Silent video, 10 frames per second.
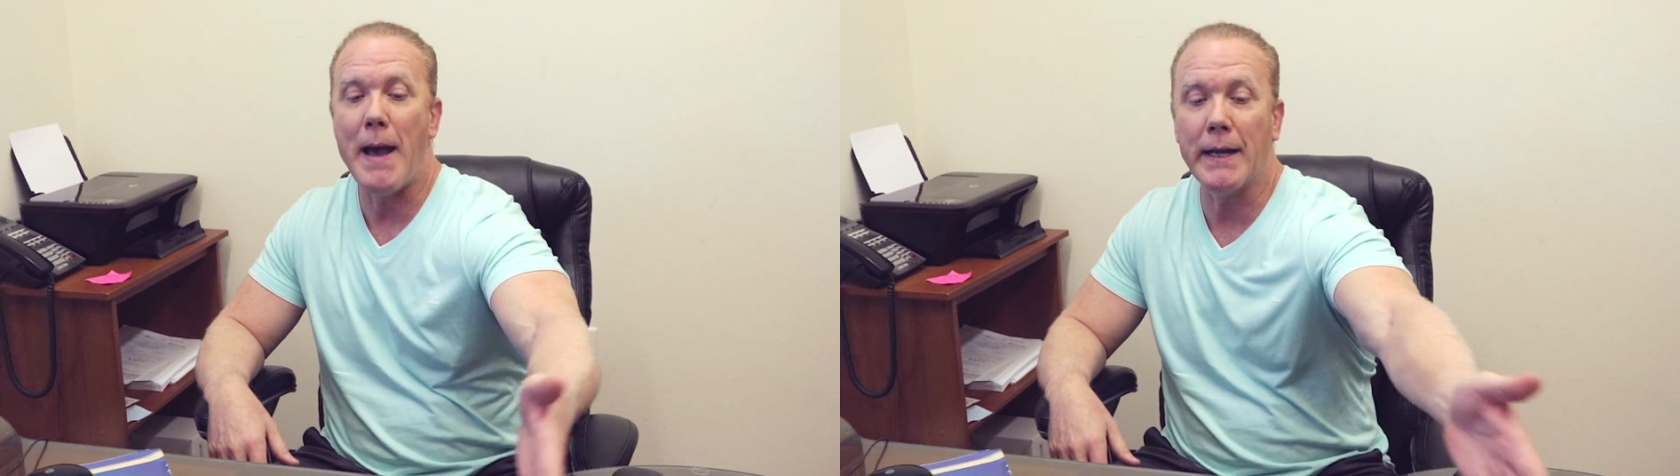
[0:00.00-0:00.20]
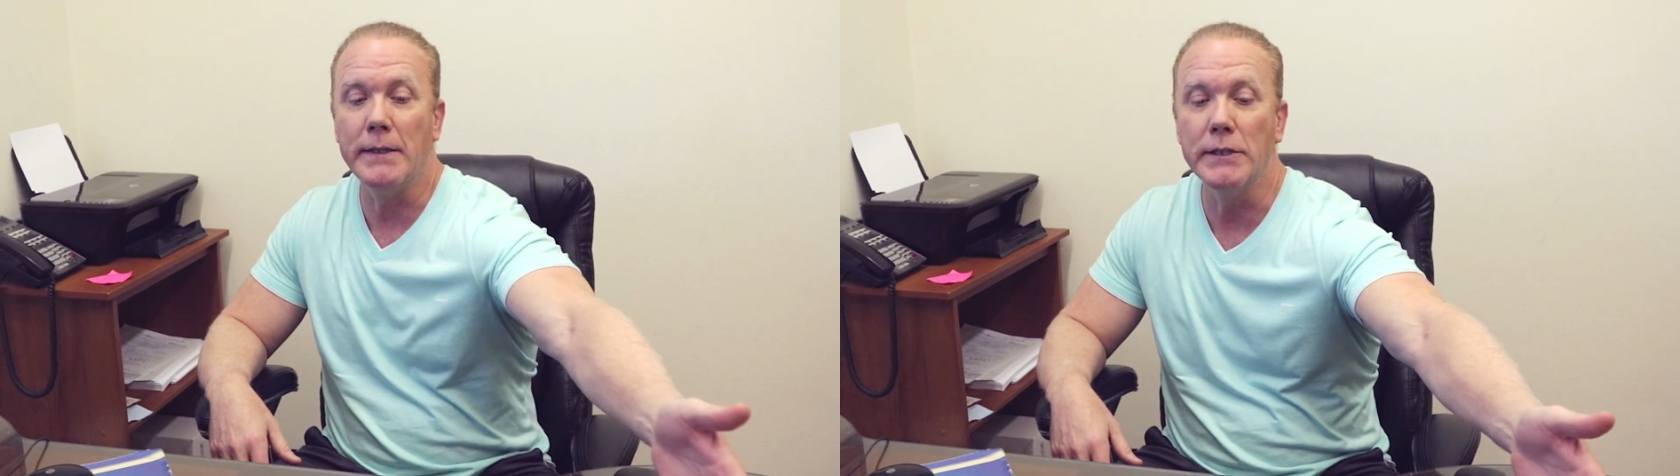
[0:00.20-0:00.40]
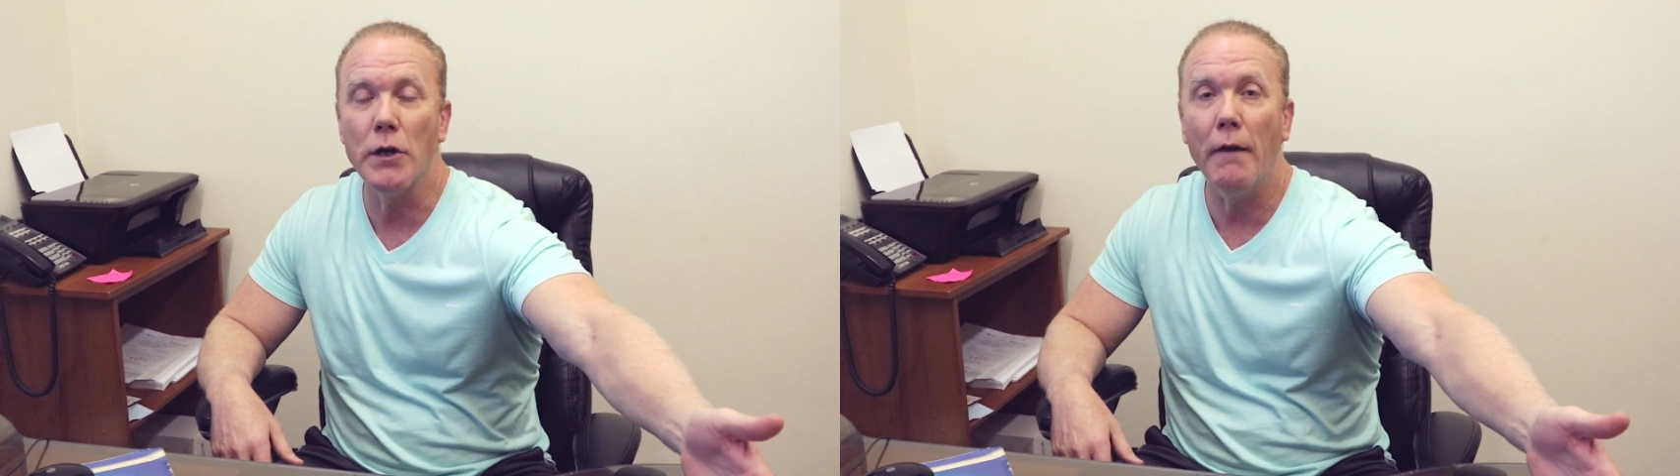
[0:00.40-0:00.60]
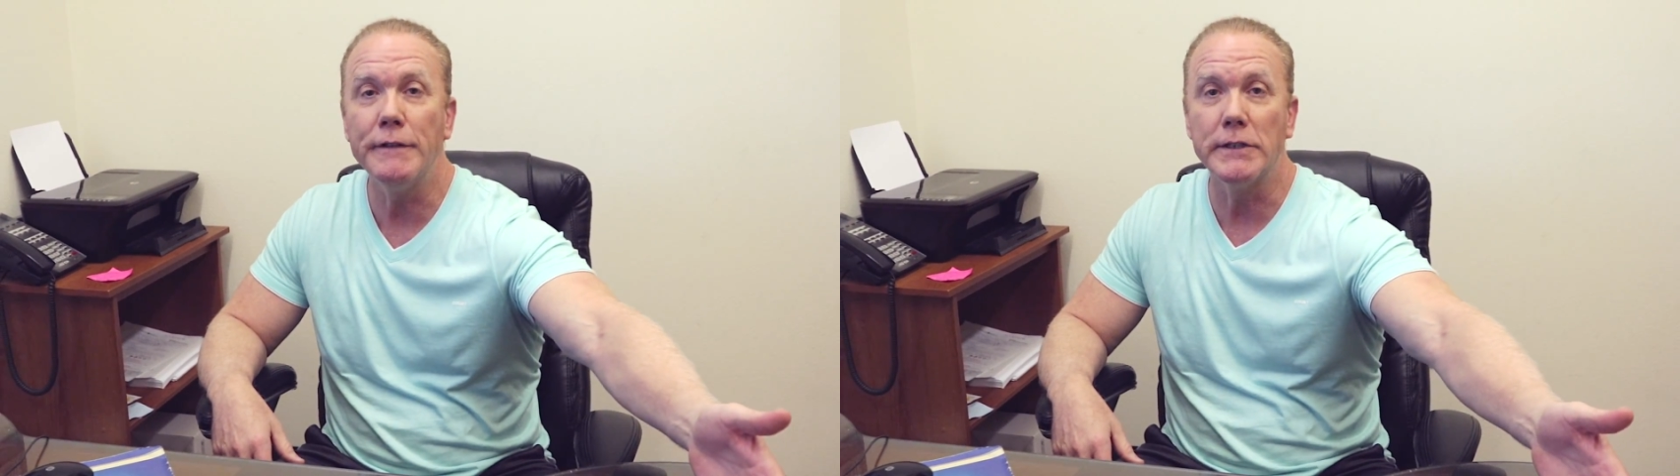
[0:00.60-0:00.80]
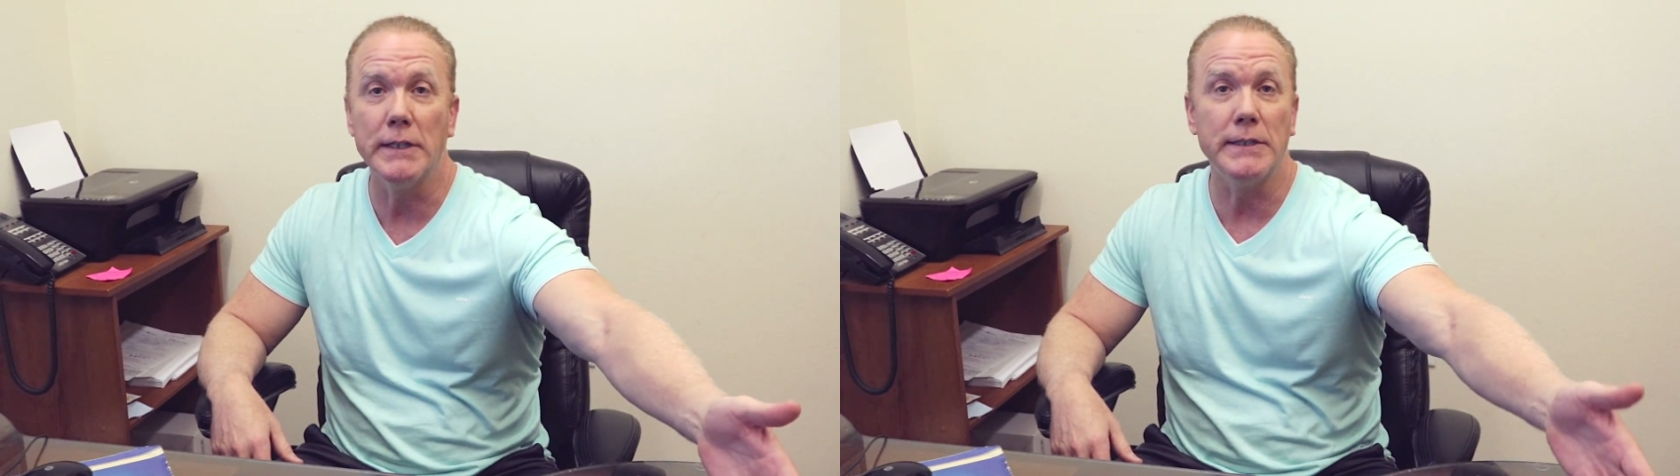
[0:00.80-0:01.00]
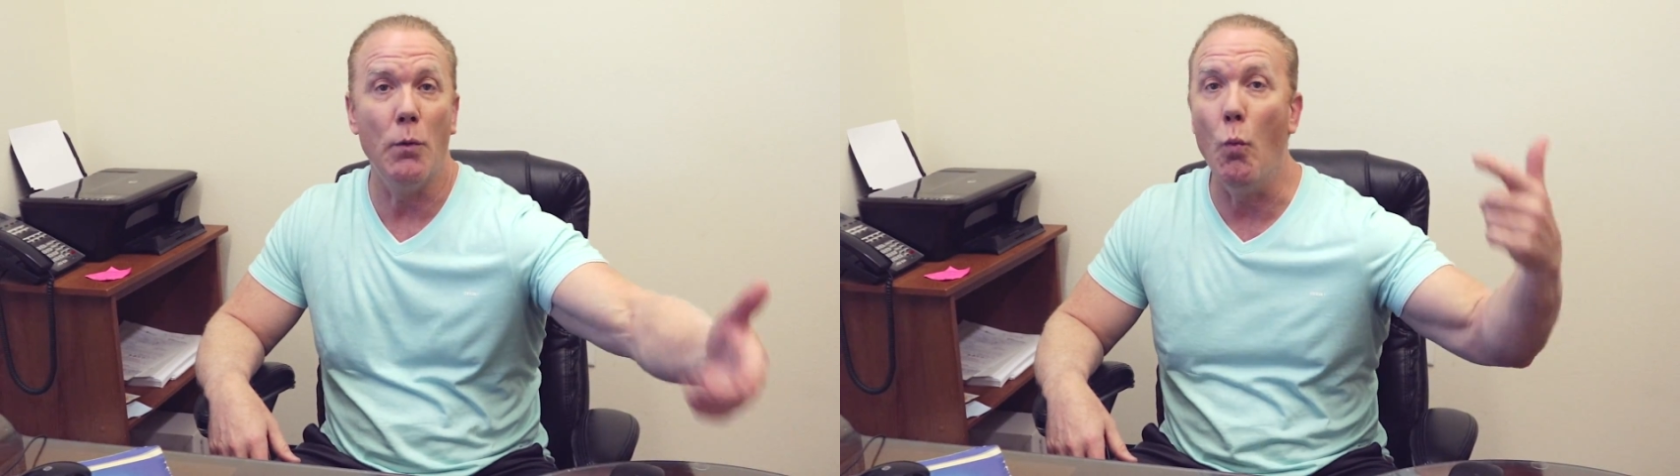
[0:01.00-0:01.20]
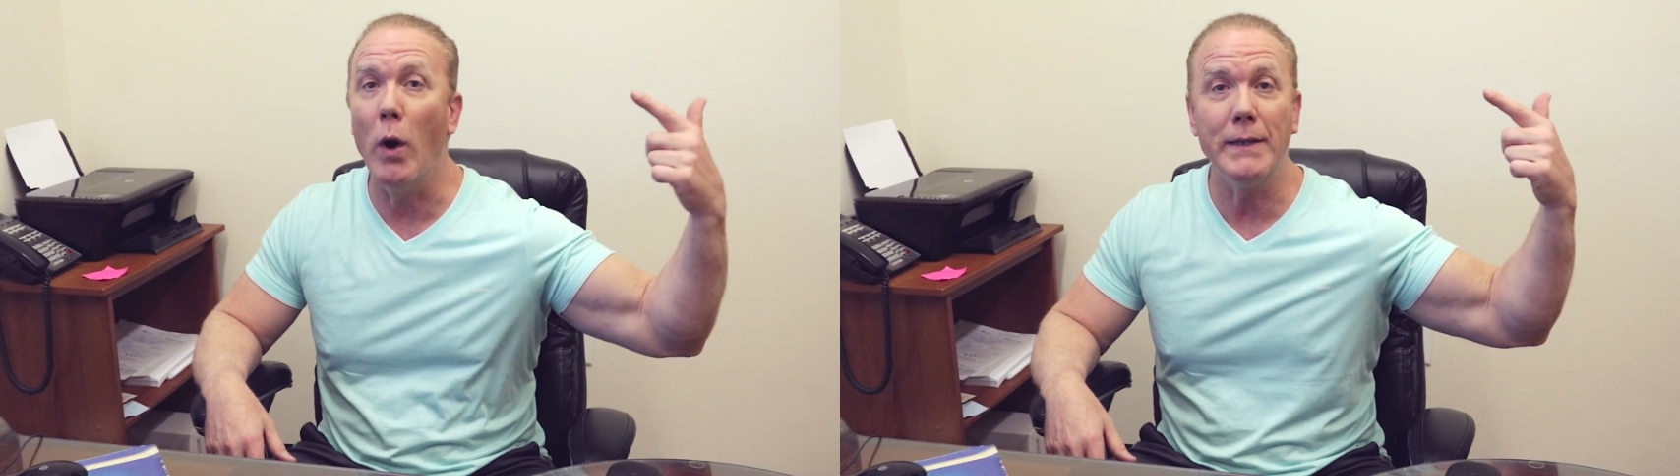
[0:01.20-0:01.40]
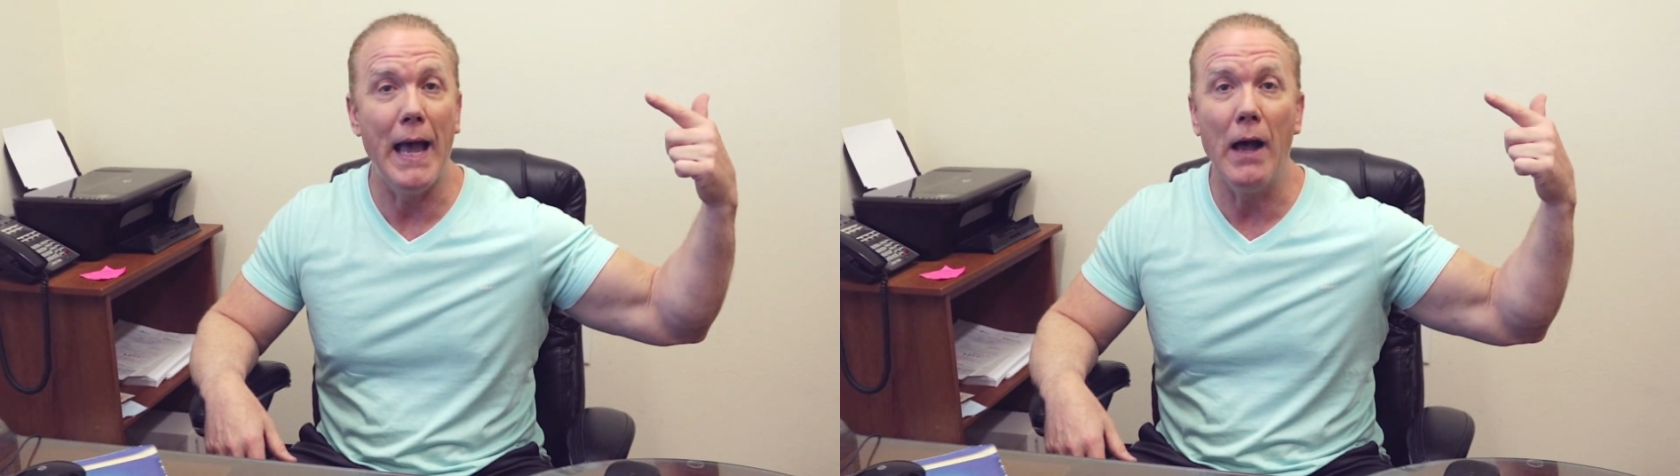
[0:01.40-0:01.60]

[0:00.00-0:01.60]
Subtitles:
back in these offices that say, what the